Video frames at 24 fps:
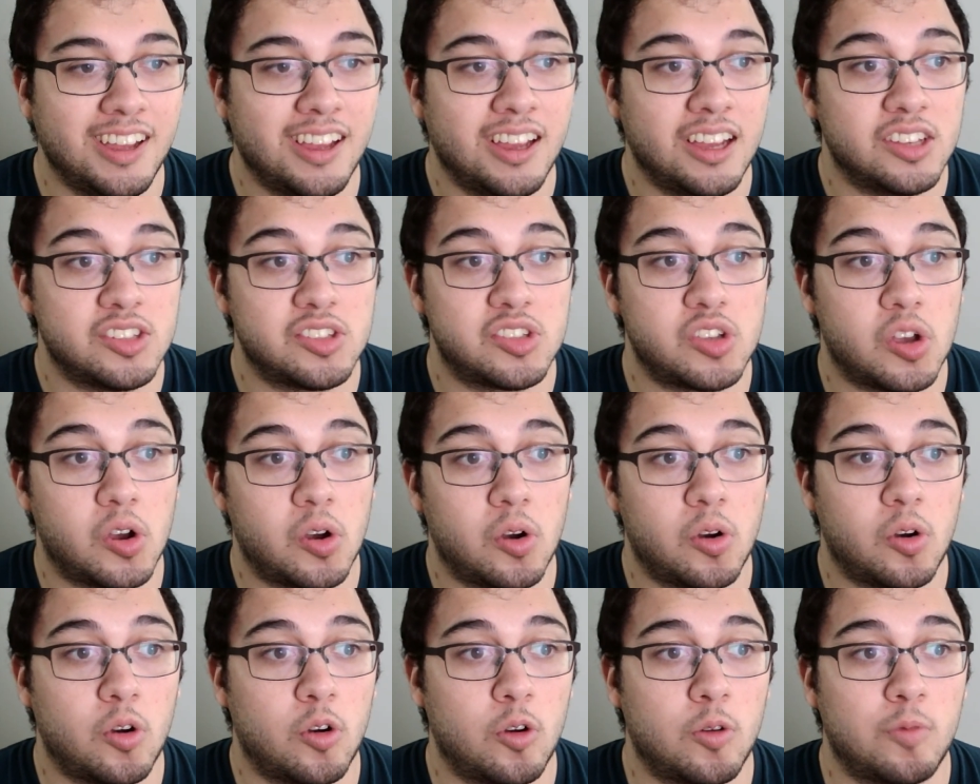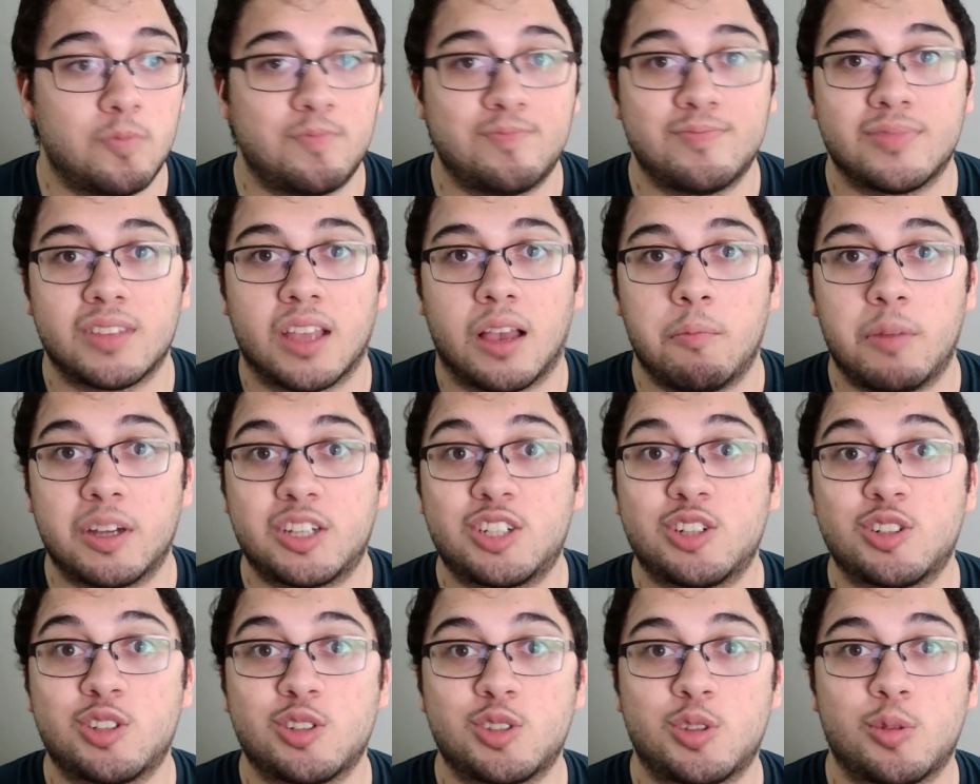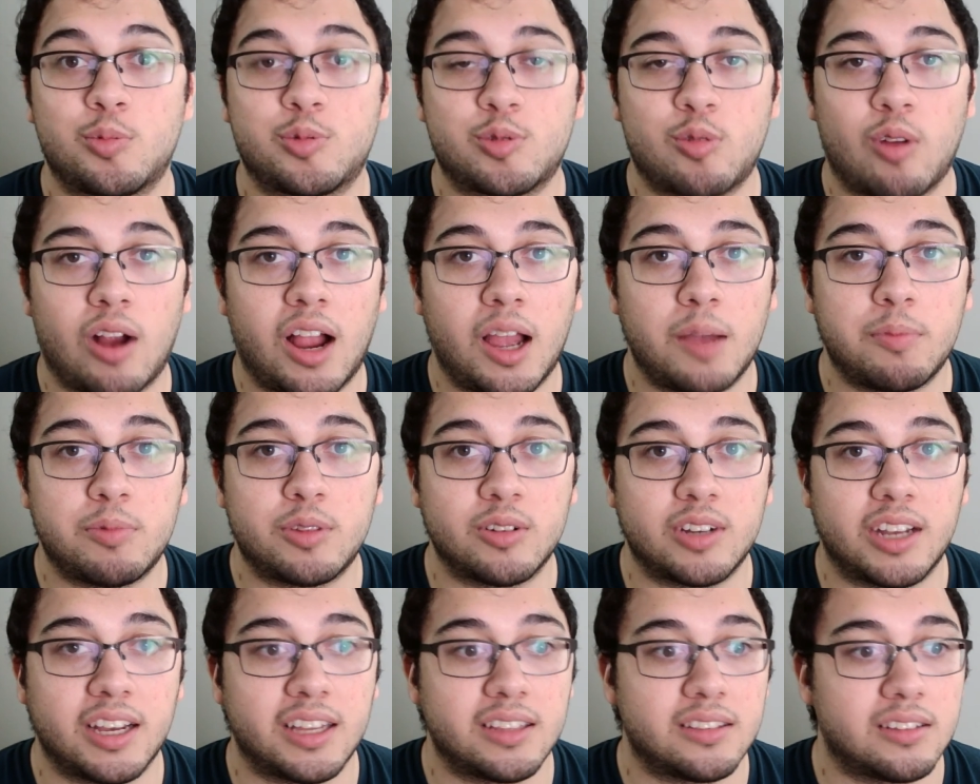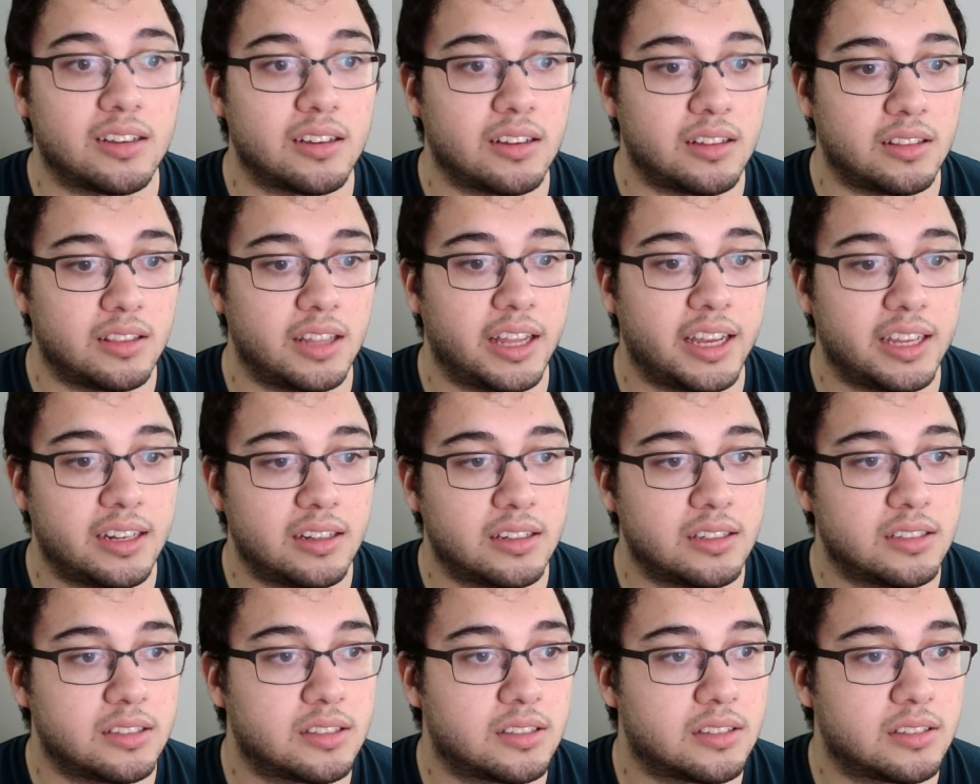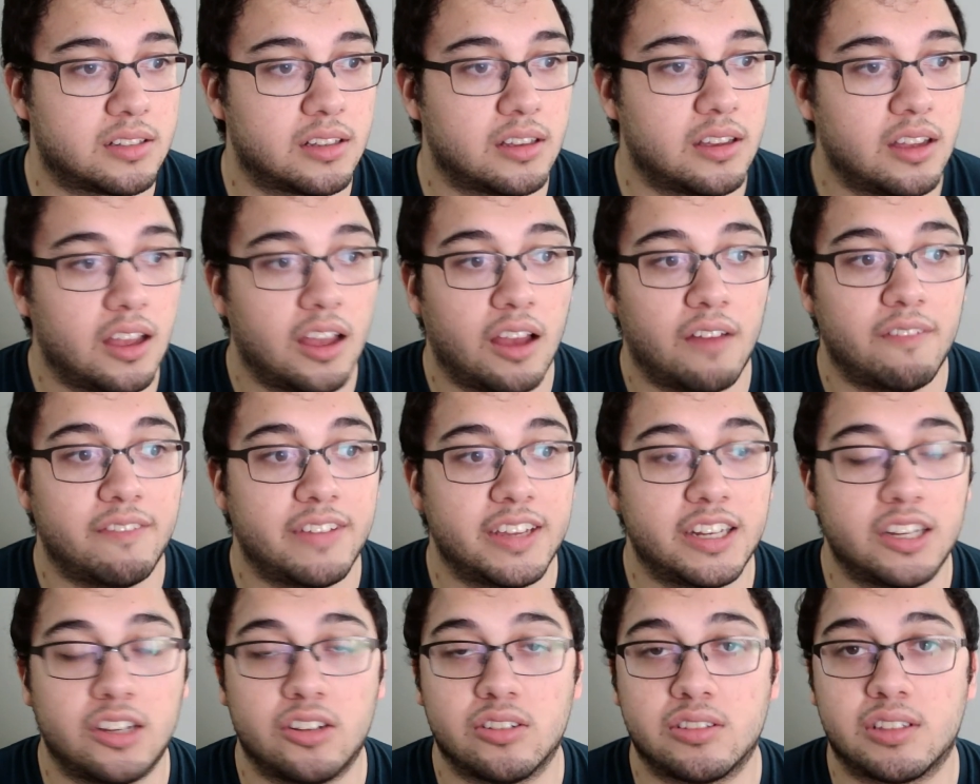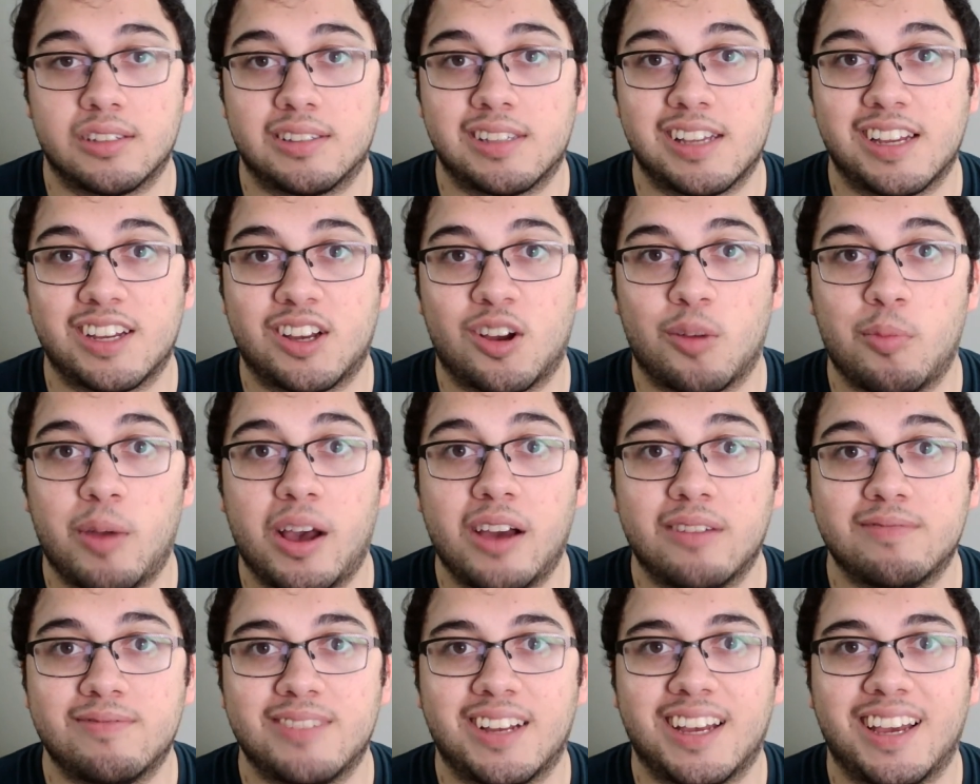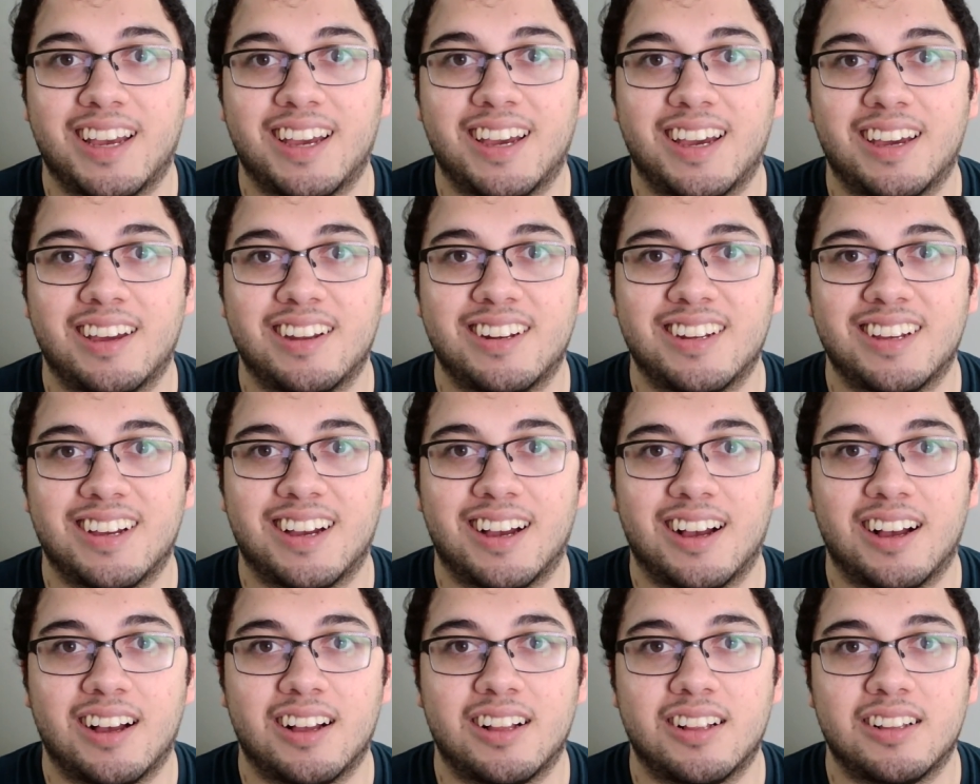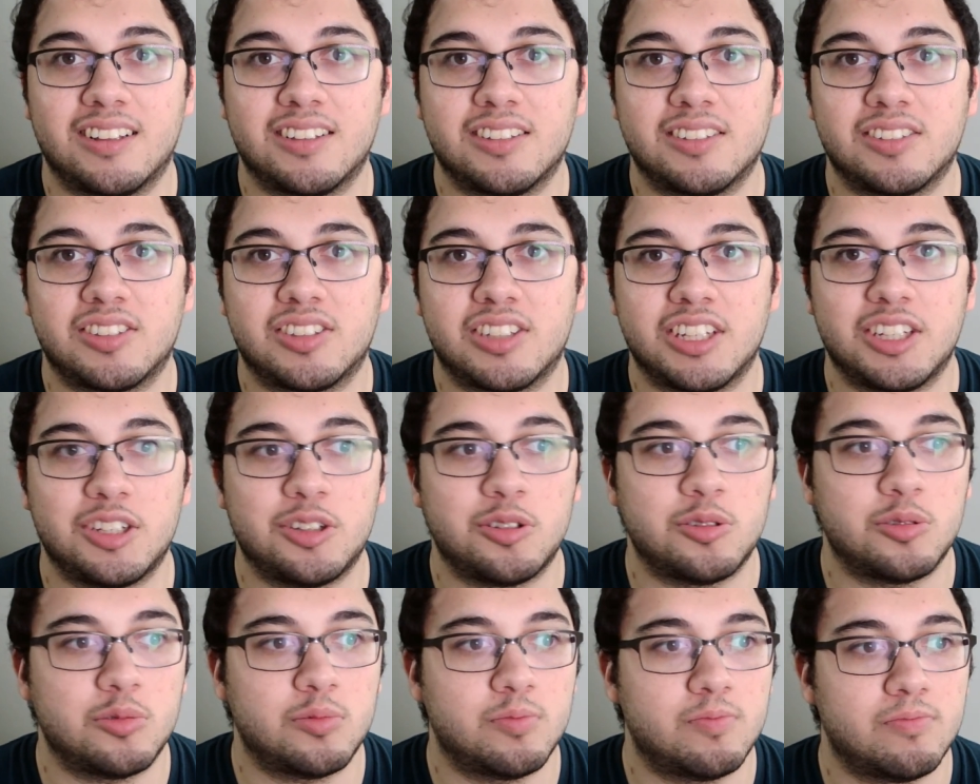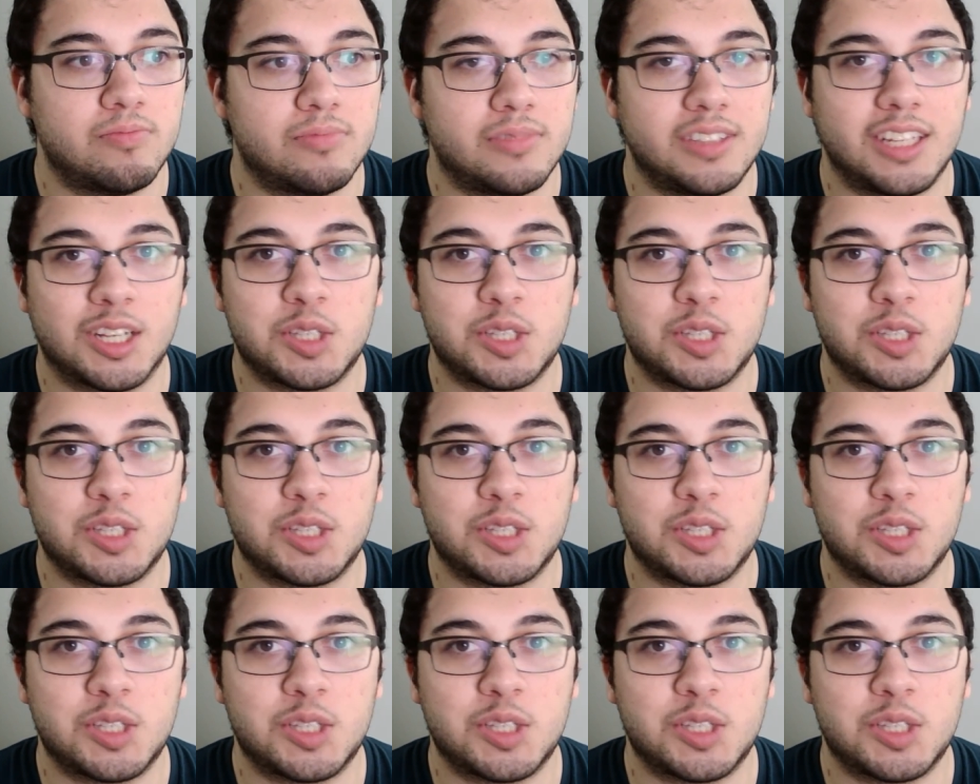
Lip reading: So make sure to subscribe to get the latest videos as they come out, and I'll see you next